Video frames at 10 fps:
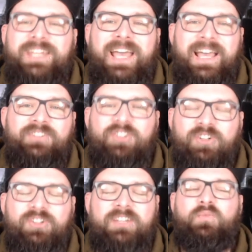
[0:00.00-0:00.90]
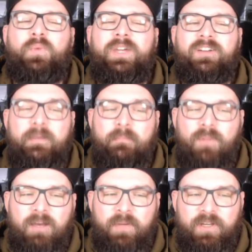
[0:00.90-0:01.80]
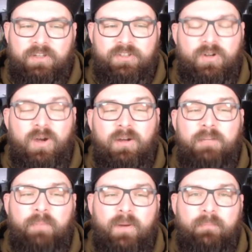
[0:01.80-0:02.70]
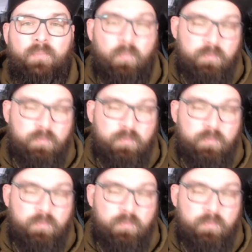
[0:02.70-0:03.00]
as good as Wiglet in my opinion, so I'm going to bump